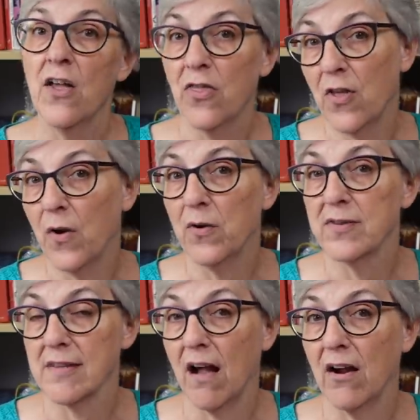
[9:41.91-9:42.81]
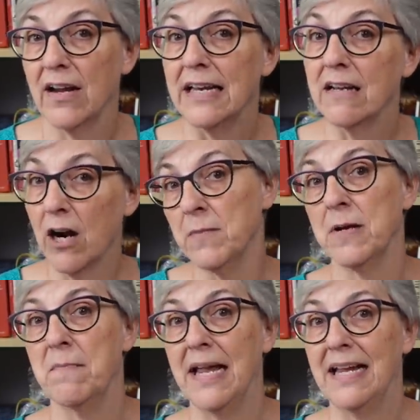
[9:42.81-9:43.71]
those are in
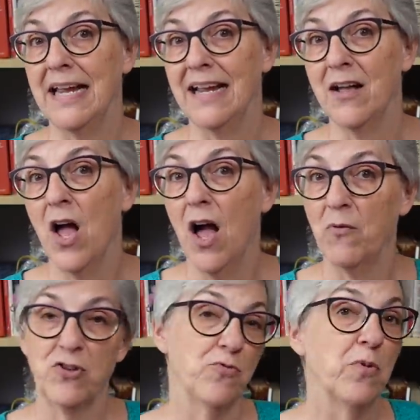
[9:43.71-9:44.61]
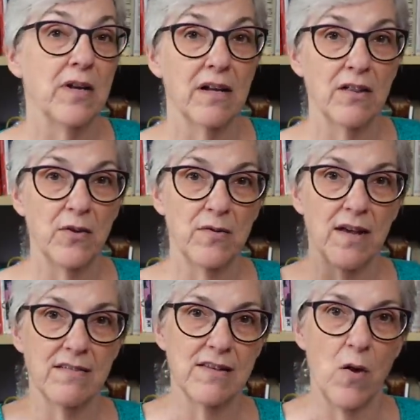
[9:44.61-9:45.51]
garment making, which would include
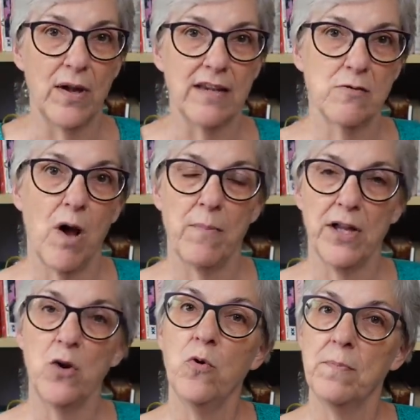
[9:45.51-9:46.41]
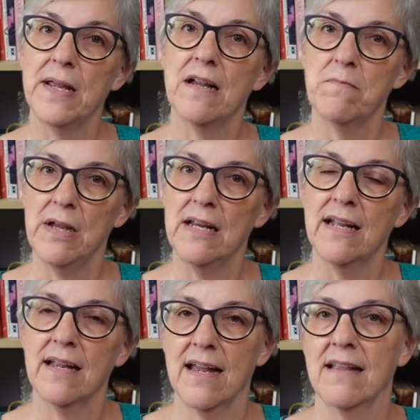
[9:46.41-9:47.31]
sewing as well. But you would be
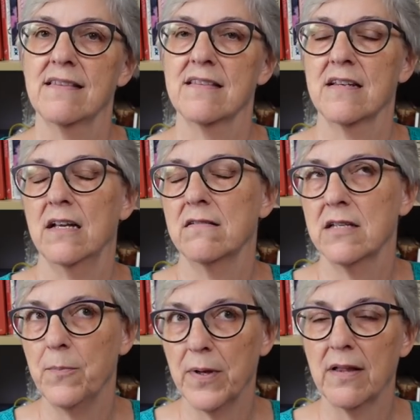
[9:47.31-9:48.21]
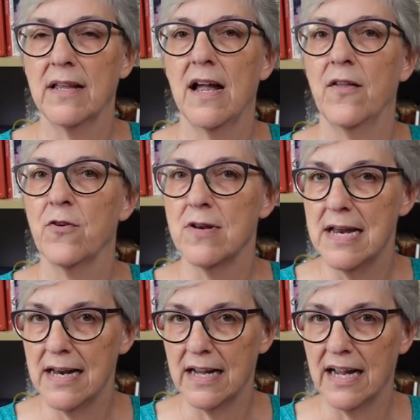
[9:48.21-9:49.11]
competing against typically other
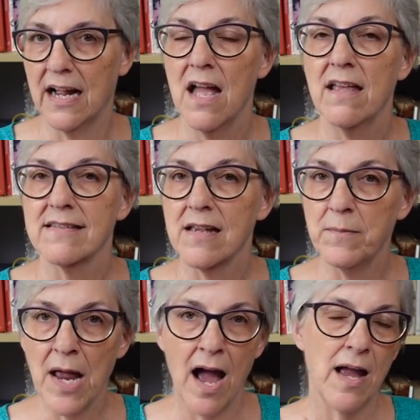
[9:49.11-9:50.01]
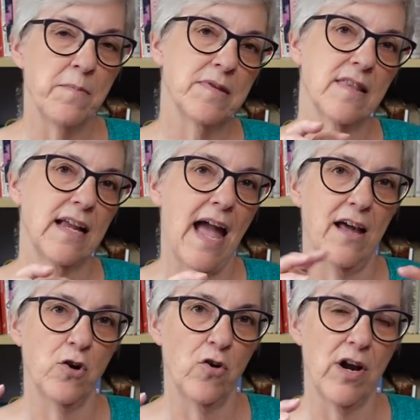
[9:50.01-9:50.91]
knitting. Sometimes the
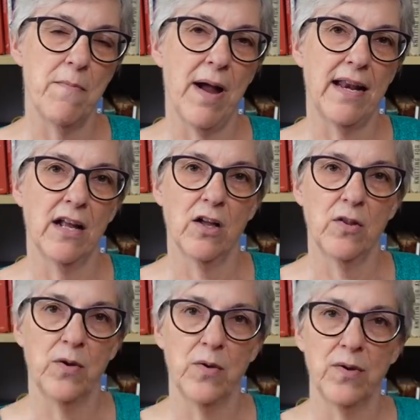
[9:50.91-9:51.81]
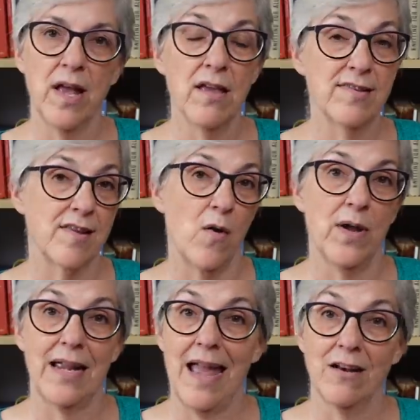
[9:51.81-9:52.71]
category might include
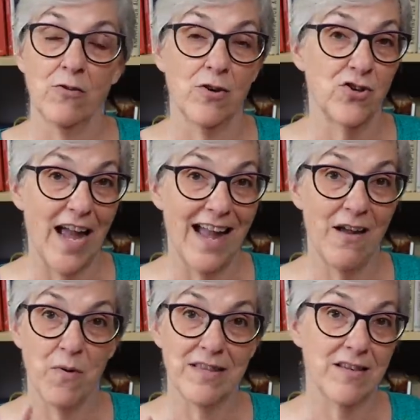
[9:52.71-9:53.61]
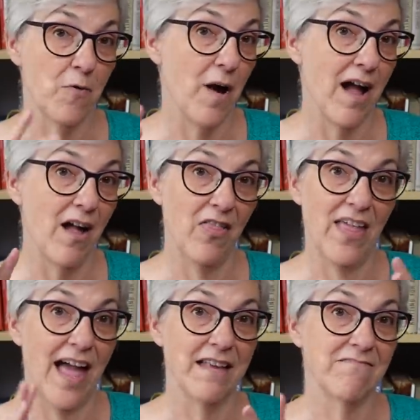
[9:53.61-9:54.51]
sewing and crochet. Once in a while,
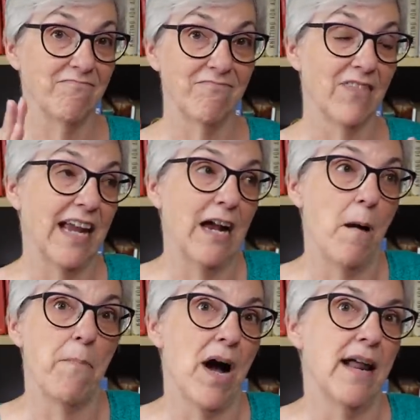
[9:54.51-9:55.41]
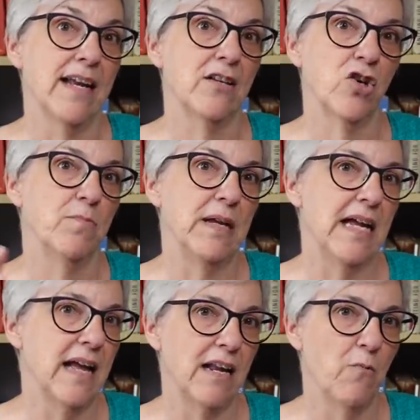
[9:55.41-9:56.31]
that, like a bonnet, could
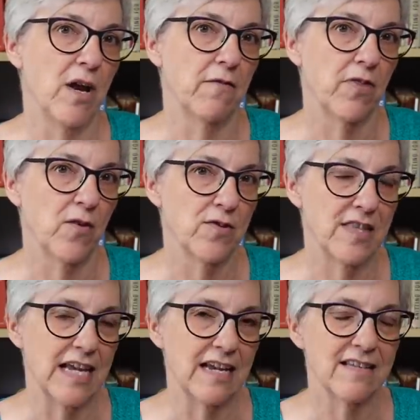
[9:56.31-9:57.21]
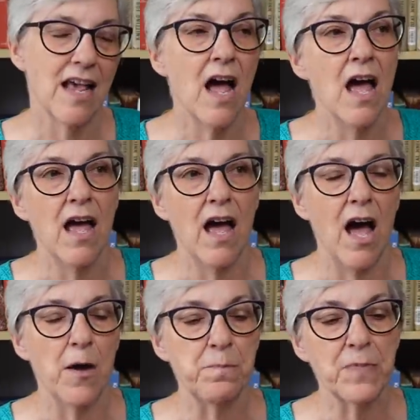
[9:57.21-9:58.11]
be any one of those things.
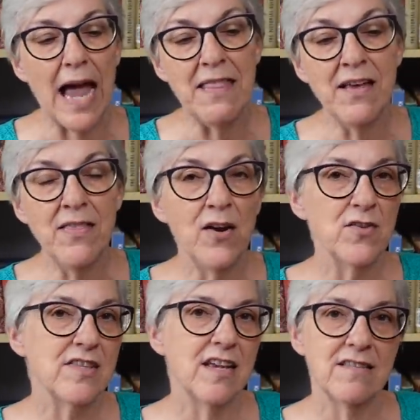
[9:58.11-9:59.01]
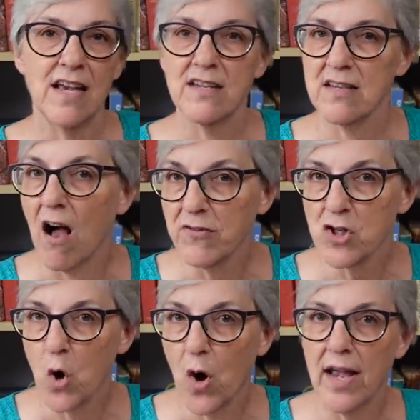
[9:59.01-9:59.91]
And then there's things like soft
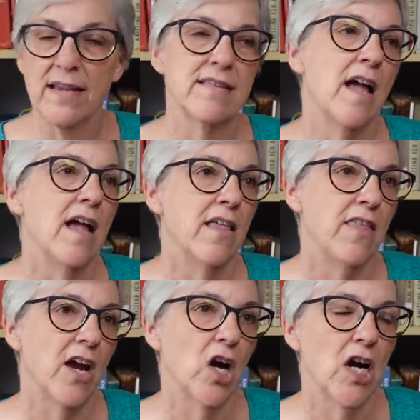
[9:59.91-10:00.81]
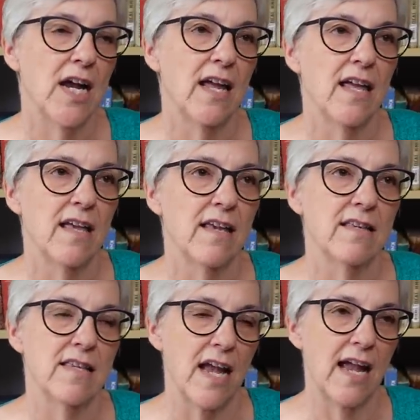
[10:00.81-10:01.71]
toys. There is a